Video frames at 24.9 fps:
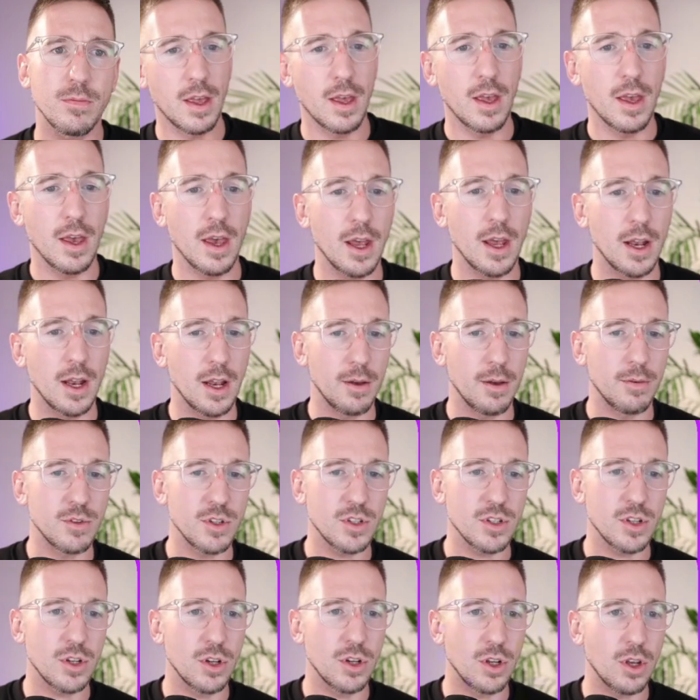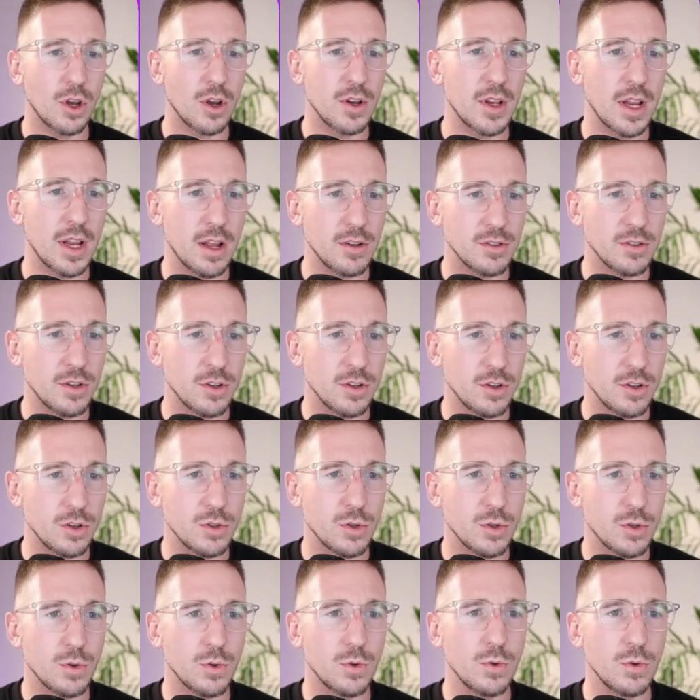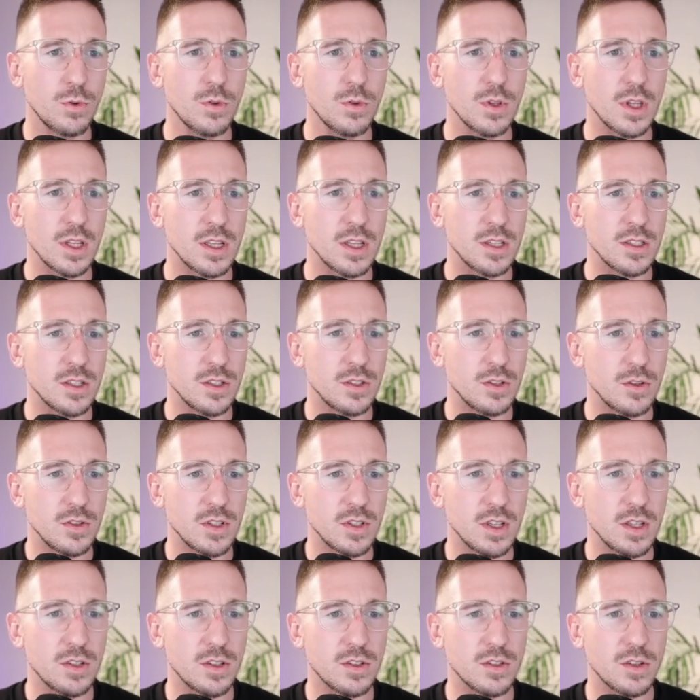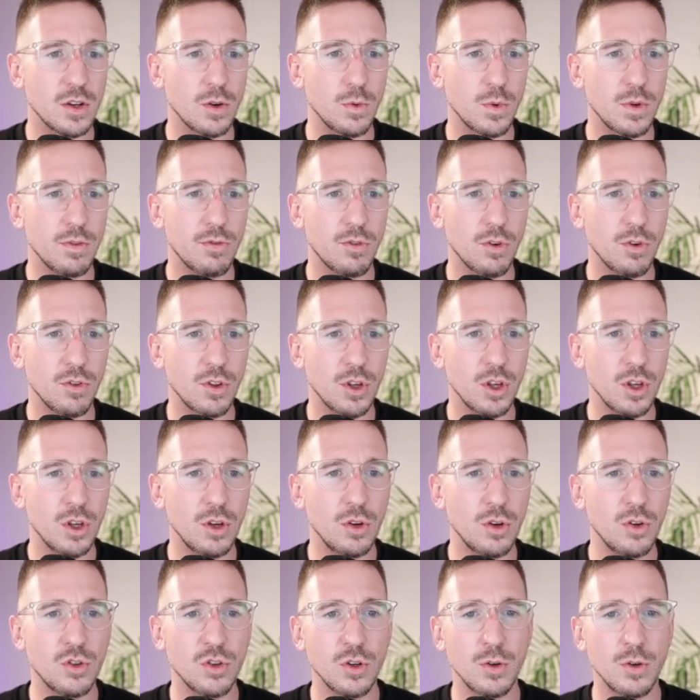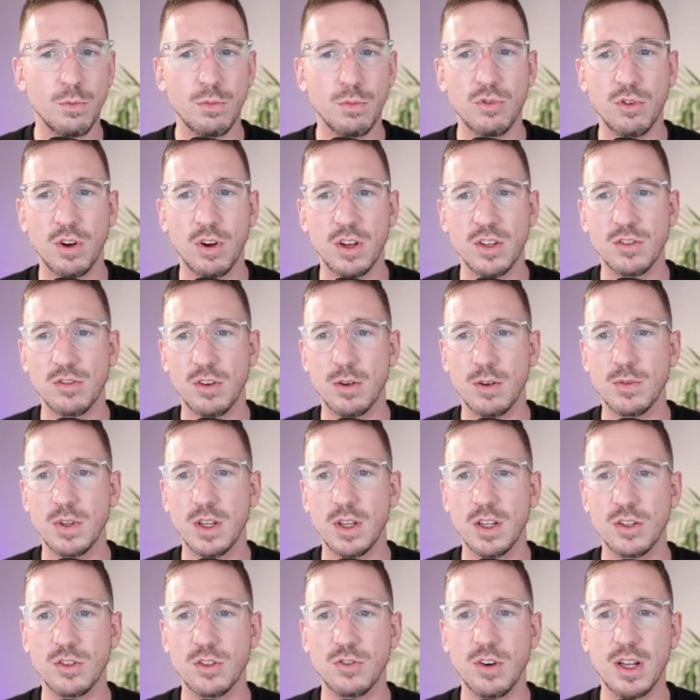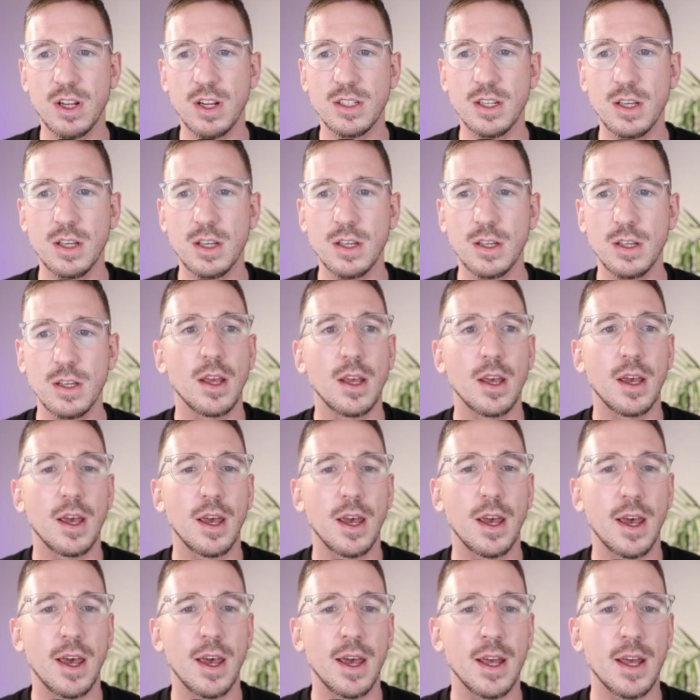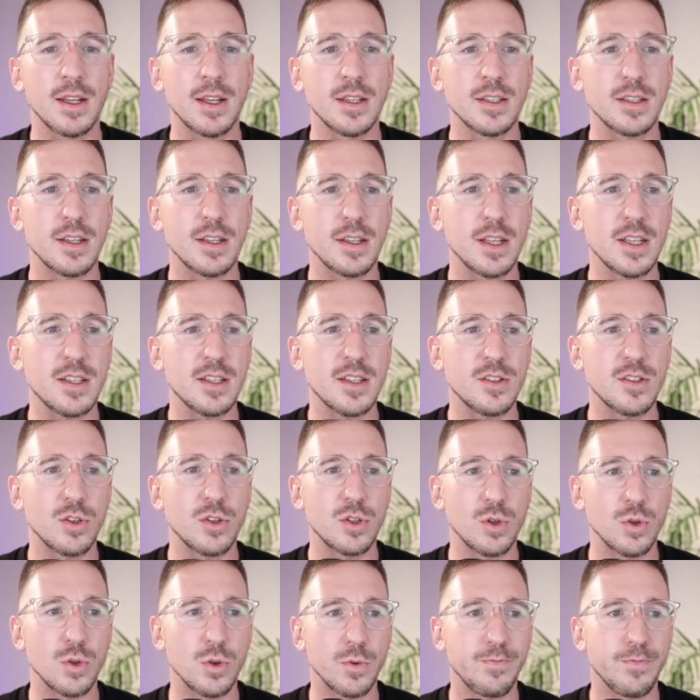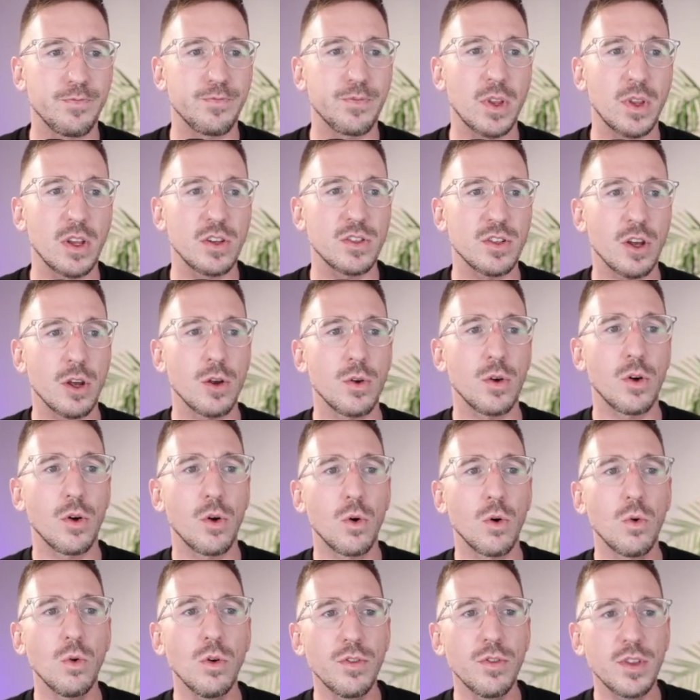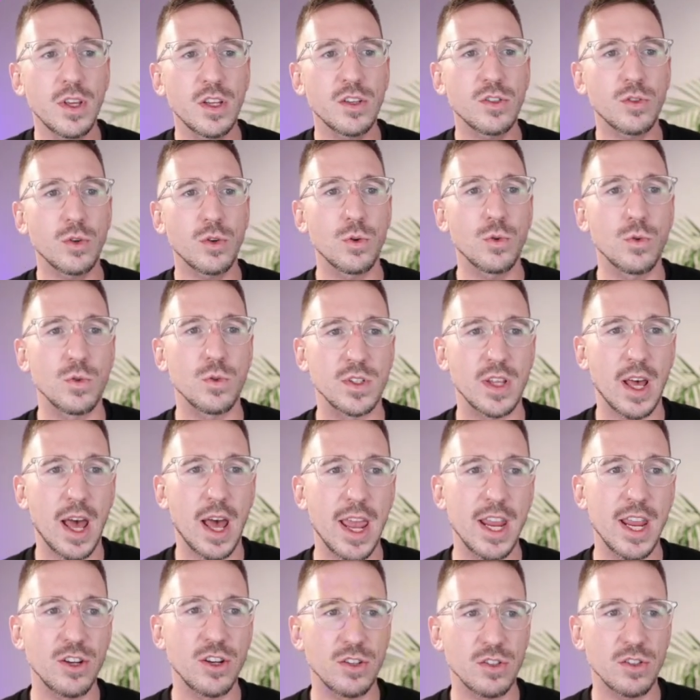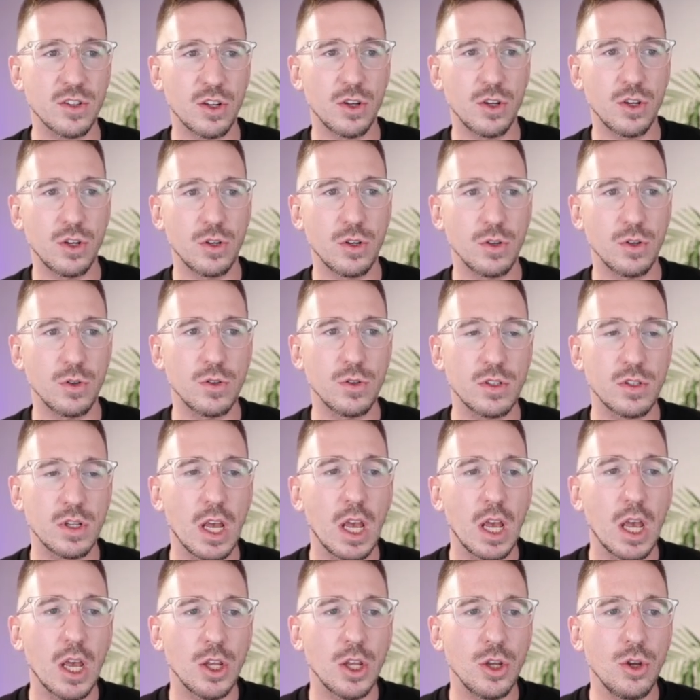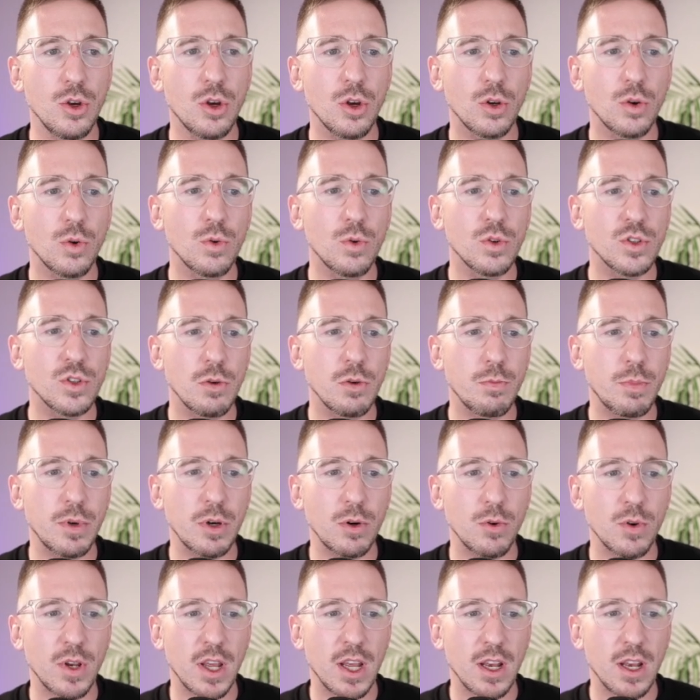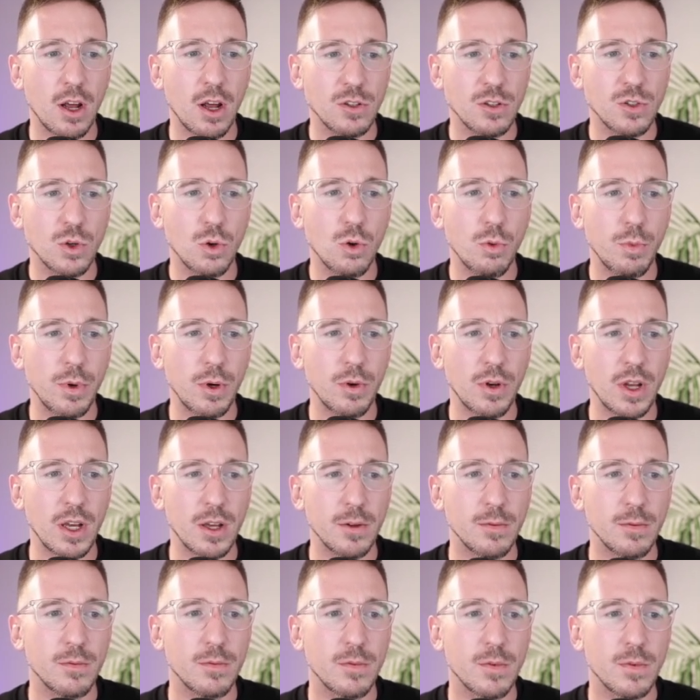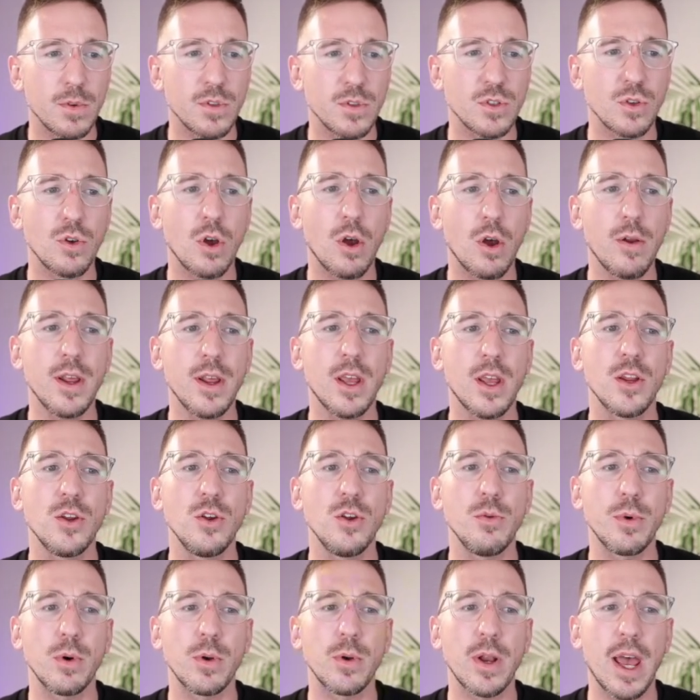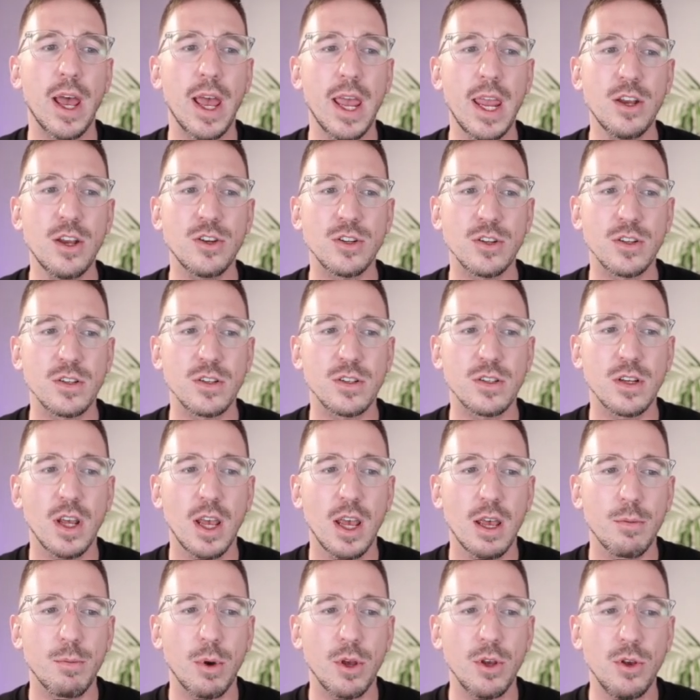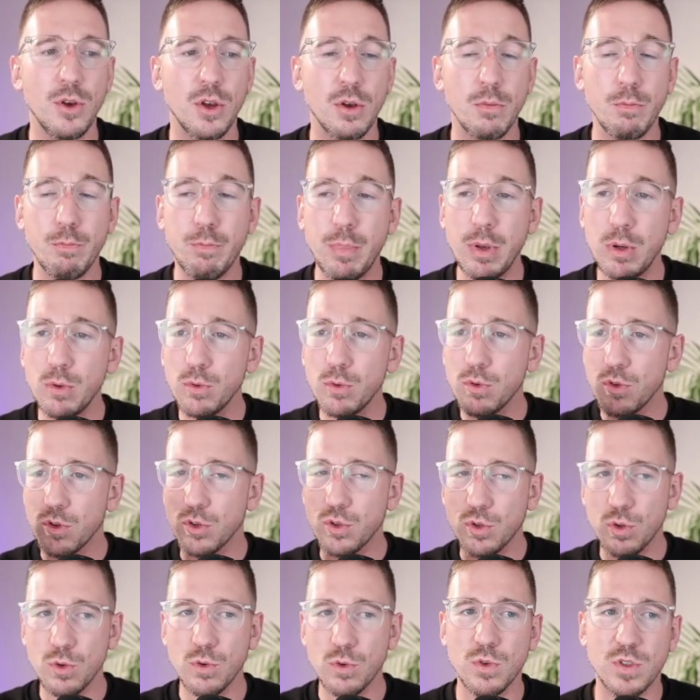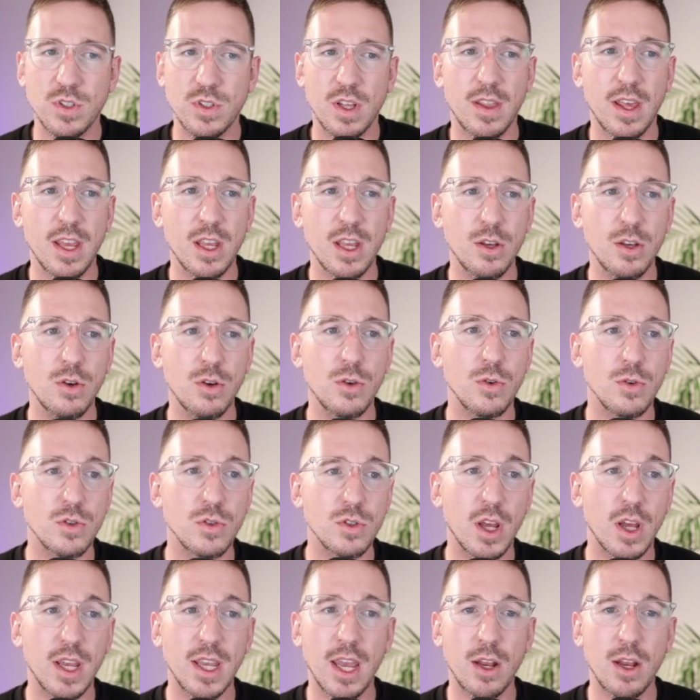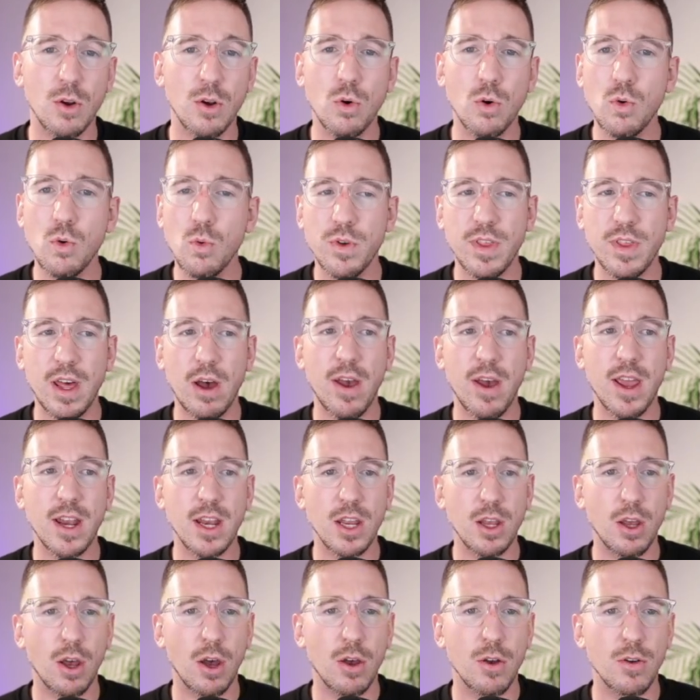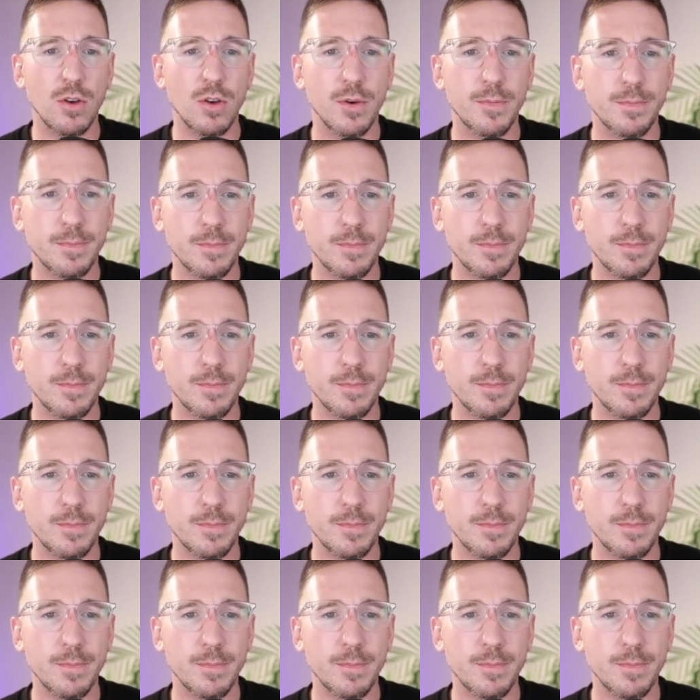And I'm just going to go down to the tool that this is using. So we've got the YouTube transcript extractor, and this is the tool. So all of these tools that agents can use, you can also build in our tool builder. So not only can you build agents, but you can build the tools that they use, again, all without any code.